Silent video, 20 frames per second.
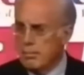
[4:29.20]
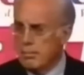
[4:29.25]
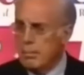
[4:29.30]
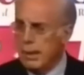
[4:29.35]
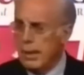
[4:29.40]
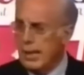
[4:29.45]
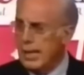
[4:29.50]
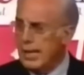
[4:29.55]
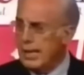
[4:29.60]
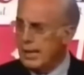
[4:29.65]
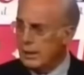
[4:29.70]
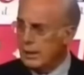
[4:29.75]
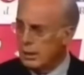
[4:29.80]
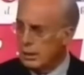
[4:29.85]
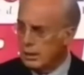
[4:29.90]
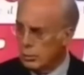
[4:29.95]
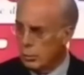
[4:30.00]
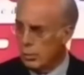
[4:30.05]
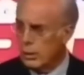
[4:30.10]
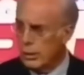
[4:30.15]
paid
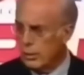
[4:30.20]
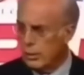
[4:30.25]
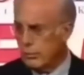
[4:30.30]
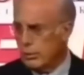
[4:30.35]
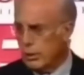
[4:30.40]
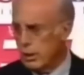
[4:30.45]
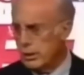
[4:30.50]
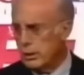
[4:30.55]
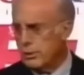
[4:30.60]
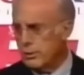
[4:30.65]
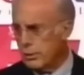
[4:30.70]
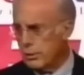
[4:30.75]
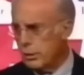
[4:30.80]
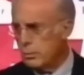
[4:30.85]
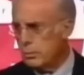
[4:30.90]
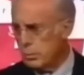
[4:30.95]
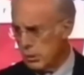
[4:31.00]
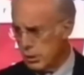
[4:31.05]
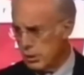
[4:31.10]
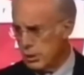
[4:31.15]
23
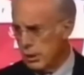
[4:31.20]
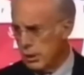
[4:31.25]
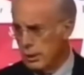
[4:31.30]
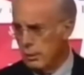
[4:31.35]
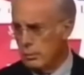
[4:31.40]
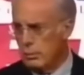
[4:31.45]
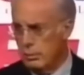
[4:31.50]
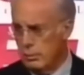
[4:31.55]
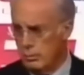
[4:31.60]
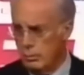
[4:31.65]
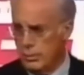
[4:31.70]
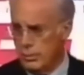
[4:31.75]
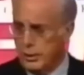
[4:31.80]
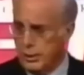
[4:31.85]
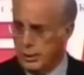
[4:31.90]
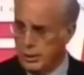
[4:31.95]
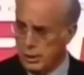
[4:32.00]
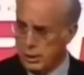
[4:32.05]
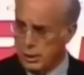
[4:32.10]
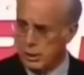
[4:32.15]
1/3% with the
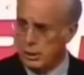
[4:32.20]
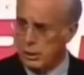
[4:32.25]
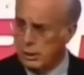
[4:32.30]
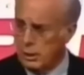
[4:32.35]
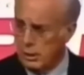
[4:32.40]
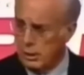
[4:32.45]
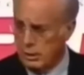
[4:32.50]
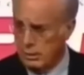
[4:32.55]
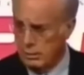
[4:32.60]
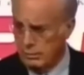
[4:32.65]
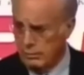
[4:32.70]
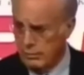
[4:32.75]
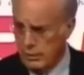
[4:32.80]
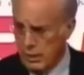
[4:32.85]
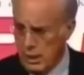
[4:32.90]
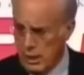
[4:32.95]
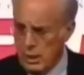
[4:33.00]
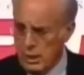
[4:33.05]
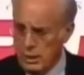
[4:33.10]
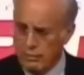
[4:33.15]
addition of
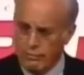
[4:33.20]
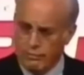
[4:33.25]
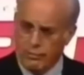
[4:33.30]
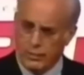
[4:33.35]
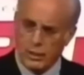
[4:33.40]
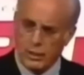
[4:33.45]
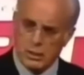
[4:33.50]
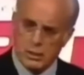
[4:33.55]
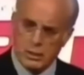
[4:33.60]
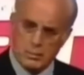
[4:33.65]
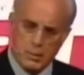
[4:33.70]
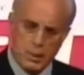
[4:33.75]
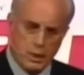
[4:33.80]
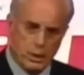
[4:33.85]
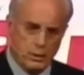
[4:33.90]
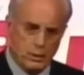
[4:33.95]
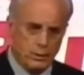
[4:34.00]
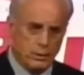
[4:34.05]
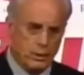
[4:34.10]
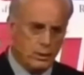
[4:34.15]
a fixed
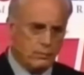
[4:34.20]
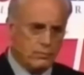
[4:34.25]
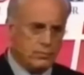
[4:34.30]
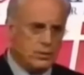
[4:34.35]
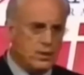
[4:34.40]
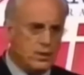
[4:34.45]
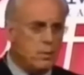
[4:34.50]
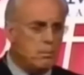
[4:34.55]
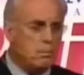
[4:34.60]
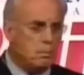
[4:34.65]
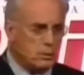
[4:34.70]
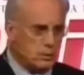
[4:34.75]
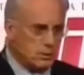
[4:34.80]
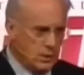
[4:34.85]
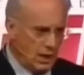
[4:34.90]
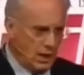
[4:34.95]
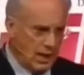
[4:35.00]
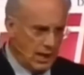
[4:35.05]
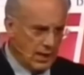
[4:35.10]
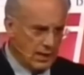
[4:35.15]
amount of temple
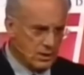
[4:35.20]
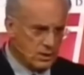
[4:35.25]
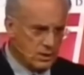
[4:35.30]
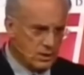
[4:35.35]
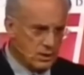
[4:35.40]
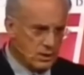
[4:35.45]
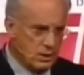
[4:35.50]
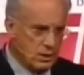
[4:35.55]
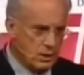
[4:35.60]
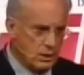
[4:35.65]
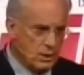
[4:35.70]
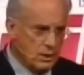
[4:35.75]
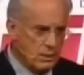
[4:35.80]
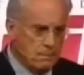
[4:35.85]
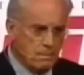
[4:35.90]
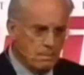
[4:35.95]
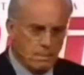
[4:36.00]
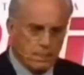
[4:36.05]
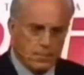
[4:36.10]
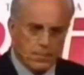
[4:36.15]
tax,
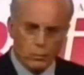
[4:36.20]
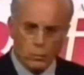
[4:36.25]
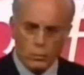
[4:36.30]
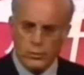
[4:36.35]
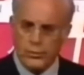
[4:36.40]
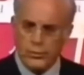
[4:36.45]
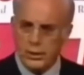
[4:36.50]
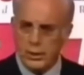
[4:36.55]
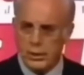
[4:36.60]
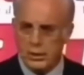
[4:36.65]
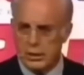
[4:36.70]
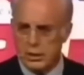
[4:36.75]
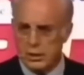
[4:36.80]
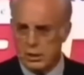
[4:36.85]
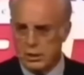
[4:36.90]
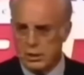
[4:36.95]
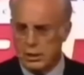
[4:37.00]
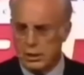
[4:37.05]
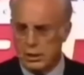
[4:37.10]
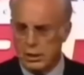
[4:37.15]
with the
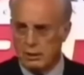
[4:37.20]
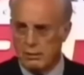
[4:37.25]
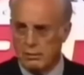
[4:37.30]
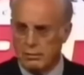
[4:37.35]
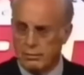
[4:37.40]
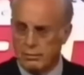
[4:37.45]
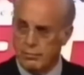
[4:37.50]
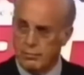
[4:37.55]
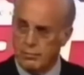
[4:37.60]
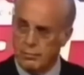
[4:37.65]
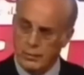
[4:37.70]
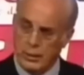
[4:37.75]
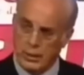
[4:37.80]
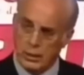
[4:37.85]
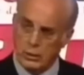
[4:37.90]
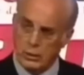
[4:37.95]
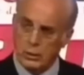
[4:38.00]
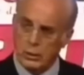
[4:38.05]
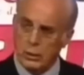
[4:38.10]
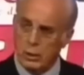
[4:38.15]
addition of they
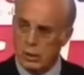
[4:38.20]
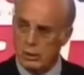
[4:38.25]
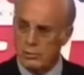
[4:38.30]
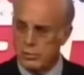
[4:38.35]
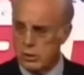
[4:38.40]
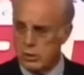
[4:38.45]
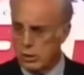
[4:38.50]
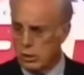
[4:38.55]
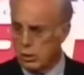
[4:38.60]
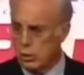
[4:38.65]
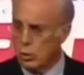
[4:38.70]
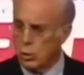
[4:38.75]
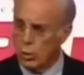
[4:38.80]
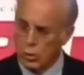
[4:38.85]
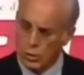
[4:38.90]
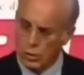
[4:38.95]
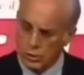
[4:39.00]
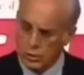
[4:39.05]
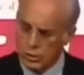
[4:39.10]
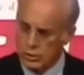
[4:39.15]
couldn't harvest the
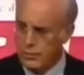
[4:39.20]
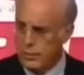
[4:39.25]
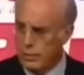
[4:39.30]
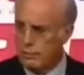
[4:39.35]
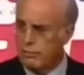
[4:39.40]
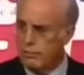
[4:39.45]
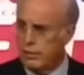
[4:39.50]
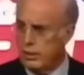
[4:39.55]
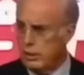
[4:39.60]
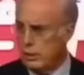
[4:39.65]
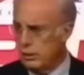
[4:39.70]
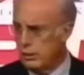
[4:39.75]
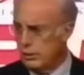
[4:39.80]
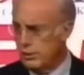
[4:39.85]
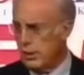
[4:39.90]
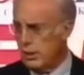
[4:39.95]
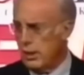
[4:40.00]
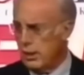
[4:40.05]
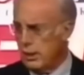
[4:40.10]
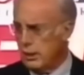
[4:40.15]
corners of their fields.
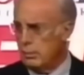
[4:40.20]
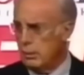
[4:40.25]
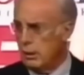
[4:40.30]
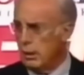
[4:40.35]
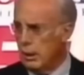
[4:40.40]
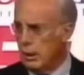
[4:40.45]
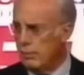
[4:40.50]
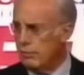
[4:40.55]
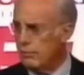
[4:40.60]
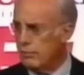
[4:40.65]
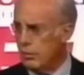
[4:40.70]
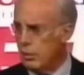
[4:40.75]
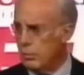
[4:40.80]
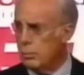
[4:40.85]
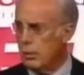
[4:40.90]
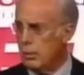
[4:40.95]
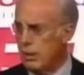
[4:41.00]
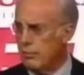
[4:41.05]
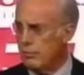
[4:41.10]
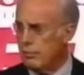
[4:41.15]
That had to be left for
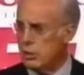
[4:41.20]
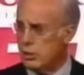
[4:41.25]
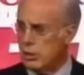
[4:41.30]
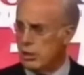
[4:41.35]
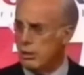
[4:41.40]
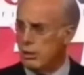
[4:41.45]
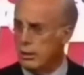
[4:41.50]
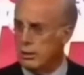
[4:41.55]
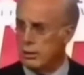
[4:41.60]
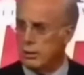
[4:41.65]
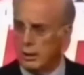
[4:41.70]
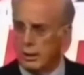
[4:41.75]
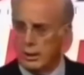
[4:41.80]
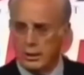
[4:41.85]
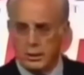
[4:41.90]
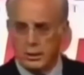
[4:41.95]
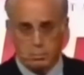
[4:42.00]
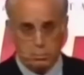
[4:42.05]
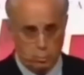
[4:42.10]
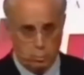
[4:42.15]
profit sharing to
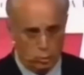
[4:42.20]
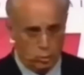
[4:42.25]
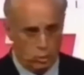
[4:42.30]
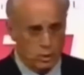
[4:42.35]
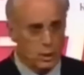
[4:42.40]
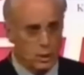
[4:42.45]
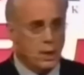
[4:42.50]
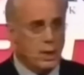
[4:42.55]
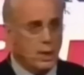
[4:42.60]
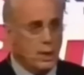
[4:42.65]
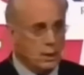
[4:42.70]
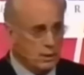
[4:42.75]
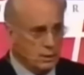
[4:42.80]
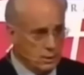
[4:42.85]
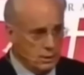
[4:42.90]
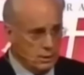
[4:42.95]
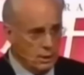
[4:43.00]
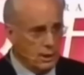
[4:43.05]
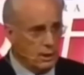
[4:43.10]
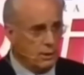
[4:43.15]
let the poor
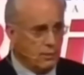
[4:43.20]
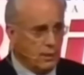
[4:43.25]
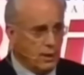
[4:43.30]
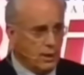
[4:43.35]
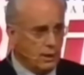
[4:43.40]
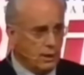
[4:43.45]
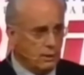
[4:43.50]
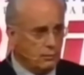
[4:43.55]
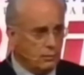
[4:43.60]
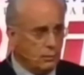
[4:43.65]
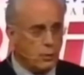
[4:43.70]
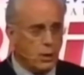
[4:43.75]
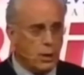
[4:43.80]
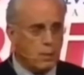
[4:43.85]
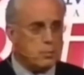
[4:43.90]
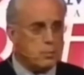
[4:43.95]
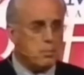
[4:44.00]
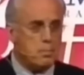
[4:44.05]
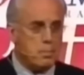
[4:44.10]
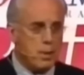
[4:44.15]
take that. If you
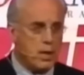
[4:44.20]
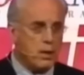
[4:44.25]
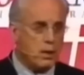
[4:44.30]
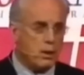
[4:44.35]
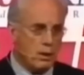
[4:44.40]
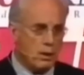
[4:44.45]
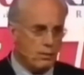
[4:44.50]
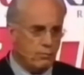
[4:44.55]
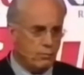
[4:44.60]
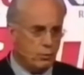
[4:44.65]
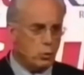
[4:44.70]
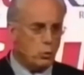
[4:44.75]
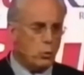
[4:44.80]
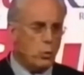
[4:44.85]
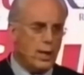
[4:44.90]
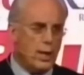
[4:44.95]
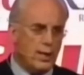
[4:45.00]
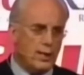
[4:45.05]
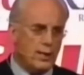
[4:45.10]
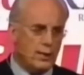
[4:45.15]
dropped a bale off your
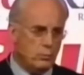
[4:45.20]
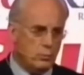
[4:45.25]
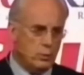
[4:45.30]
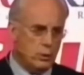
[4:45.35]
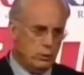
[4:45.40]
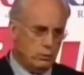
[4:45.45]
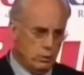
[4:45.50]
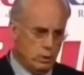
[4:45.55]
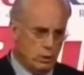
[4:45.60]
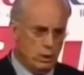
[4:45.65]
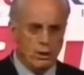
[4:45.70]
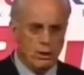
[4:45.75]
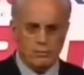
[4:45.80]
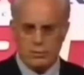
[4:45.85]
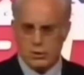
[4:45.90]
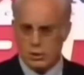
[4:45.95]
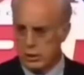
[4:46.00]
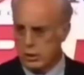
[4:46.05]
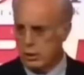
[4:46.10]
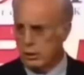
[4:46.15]
wagon when you were
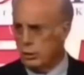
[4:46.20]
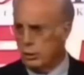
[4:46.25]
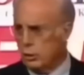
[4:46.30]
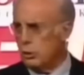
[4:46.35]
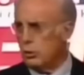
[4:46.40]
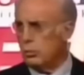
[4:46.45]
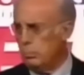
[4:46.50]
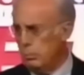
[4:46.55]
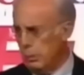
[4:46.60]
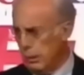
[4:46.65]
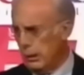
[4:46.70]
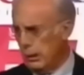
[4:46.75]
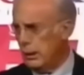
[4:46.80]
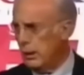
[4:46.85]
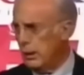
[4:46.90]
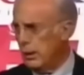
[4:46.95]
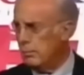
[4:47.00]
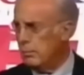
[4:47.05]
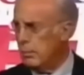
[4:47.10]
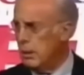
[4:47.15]
harvesting, you couldn't pick it
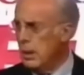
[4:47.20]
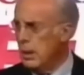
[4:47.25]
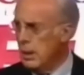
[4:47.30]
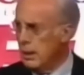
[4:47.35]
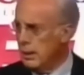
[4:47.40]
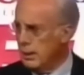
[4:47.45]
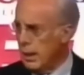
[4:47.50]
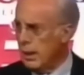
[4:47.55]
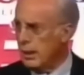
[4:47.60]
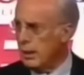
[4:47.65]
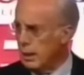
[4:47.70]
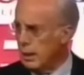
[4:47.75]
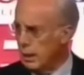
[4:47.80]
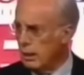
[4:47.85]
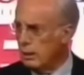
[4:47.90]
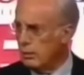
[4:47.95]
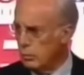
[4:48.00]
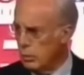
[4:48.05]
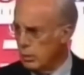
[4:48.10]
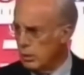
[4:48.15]
up. That
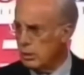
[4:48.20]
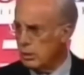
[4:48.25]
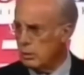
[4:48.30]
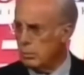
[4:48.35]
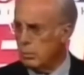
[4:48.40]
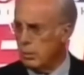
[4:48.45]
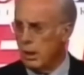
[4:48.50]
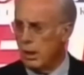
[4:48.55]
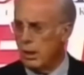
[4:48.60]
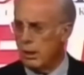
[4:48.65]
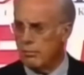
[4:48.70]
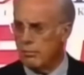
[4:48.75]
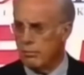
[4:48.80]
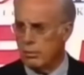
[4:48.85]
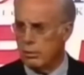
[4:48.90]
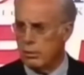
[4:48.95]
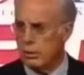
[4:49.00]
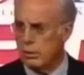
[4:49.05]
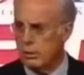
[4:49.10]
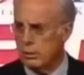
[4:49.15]
again would supply
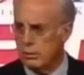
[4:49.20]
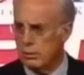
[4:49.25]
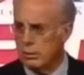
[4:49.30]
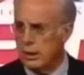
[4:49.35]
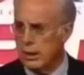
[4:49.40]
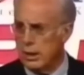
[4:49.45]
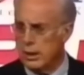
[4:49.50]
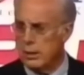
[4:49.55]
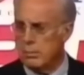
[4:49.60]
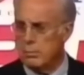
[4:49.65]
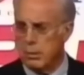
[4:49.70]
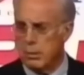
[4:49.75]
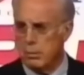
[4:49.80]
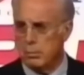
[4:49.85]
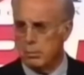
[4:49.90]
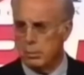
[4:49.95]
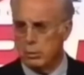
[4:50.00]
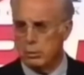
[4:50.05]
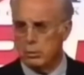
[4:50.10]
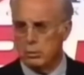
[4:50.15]
for needy
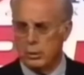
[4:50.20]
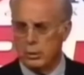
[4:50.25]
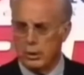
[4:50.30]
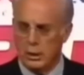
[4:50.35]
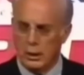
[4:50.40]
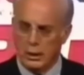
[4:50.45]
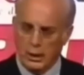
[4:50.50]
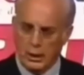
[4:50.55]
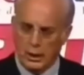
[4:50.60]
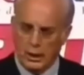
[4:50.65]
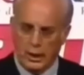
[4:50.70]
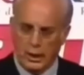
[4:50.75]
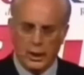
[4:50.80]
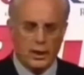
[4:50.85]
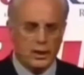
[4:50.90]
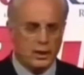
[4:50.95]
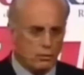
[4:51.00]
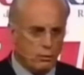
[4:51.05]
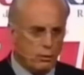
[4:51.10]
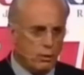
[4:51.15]
people who would
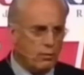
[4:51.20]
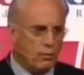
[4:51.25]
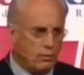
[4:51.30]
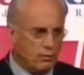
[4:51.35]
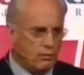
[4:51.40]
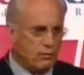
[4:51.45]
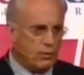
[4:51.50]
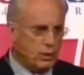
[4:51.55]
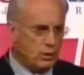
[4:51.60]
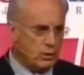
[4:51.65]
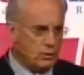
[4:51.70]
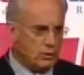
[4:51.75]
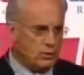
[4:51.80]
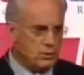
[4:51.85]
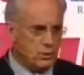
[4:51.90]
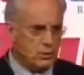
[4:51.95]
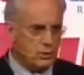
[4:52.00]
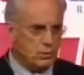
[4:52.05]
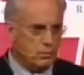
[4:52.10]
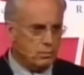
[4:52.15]
hang around the
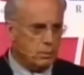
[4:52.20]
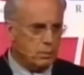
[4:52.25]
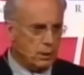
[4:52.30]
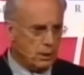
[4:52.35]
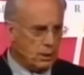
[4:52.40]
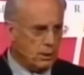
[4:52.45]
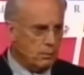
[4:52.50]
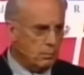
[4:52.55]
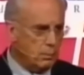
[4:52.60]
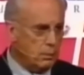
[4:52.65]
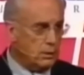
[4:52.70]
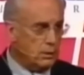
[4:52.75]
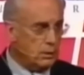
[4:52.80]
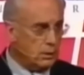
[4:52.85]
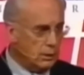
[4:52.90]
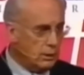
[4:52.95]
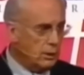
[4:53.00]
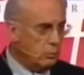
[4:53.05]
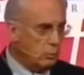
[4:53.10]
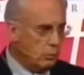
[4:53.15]
fields to pick up and
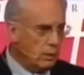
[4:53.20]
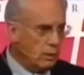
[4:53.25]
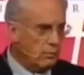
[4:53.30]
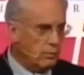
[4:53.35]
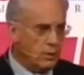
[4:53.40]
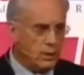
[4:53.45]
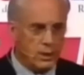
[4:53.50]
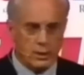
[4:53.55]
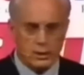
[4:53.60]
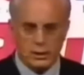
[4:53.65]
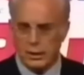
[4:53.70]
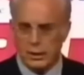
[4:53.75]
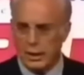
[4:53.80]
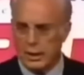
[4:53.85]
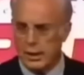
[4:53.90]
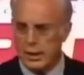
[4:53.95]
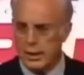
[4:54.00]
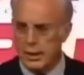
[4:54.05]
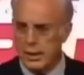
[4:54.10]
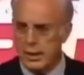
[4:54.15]
glean whatever they could
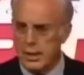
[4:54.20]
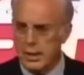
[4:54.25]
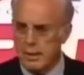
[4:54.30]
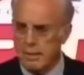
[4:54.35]
get.